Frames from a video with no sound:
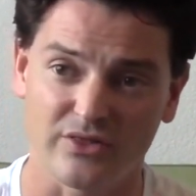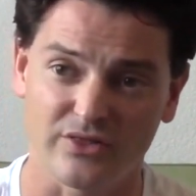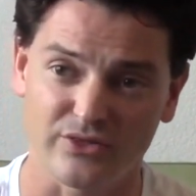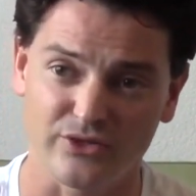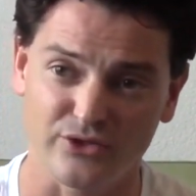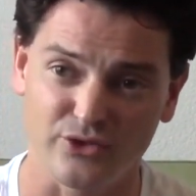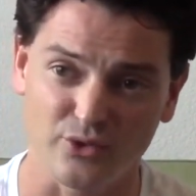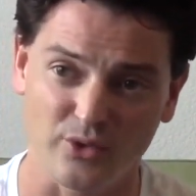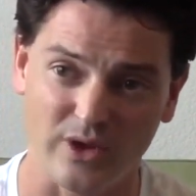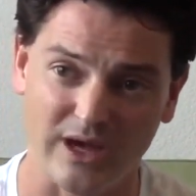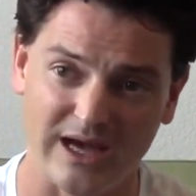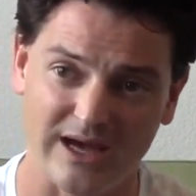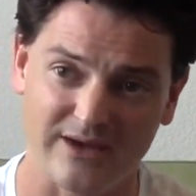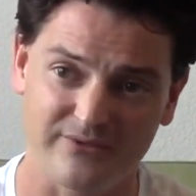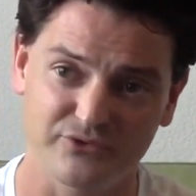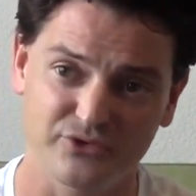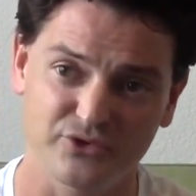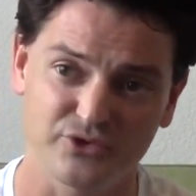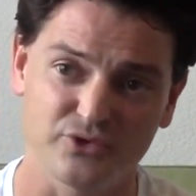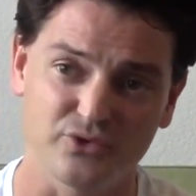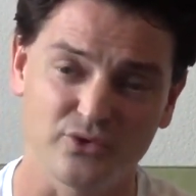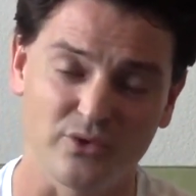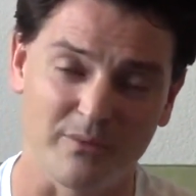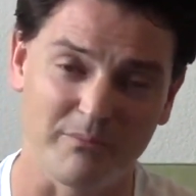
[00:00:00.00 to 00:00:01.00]
you have
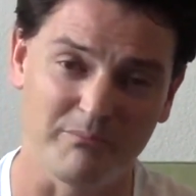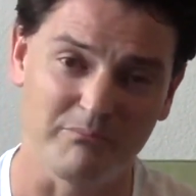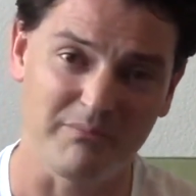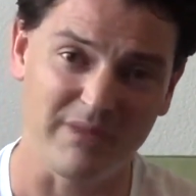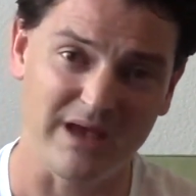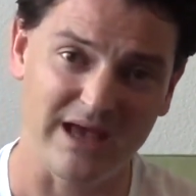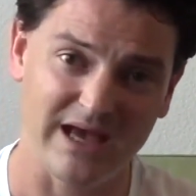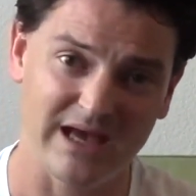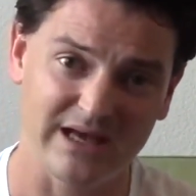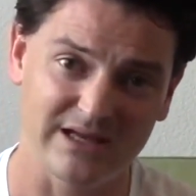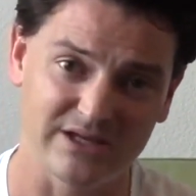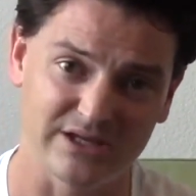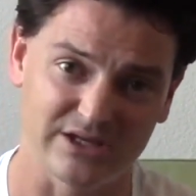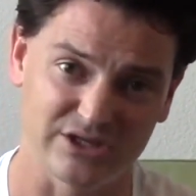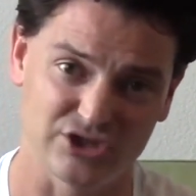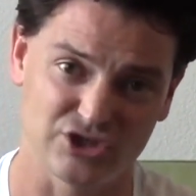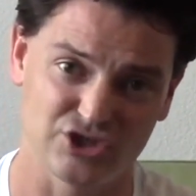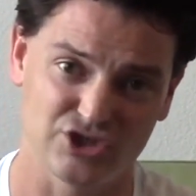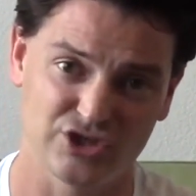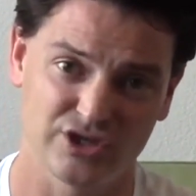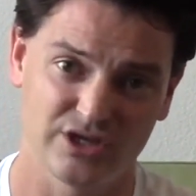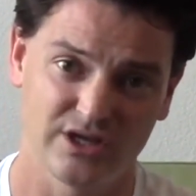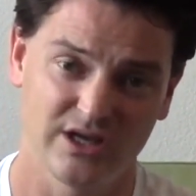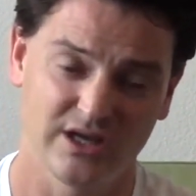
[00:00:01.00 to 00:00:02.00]
to
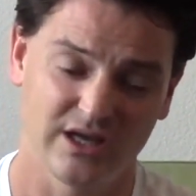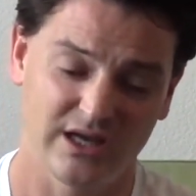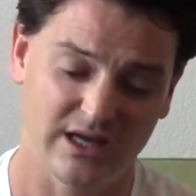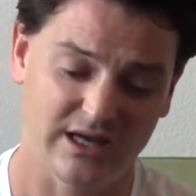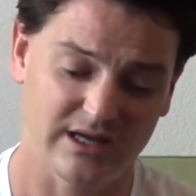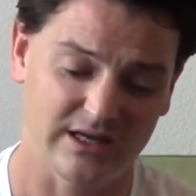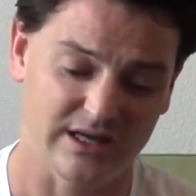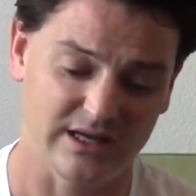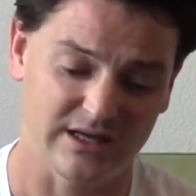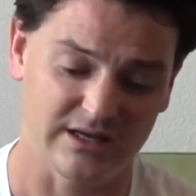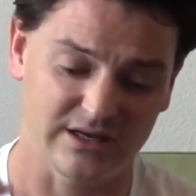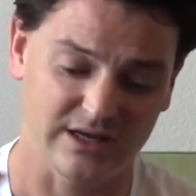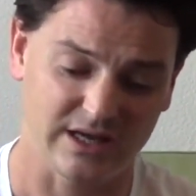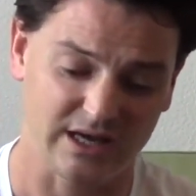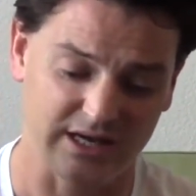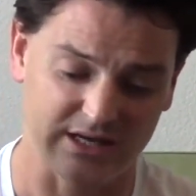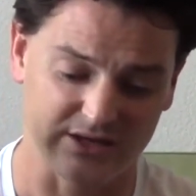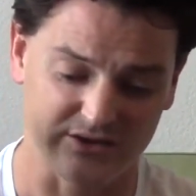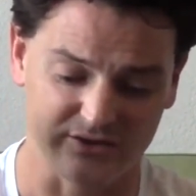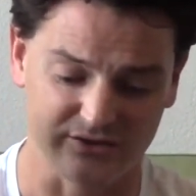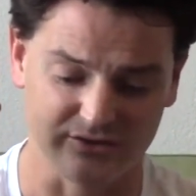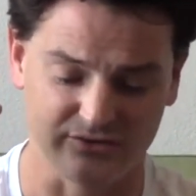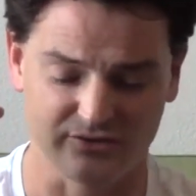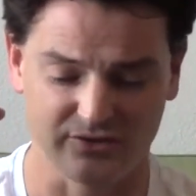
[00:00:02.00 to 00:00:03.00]
manage and
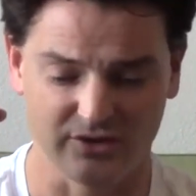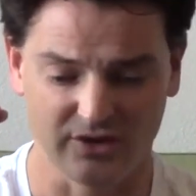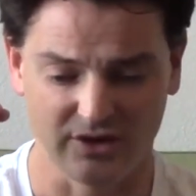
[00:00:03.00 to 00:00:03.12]
kind of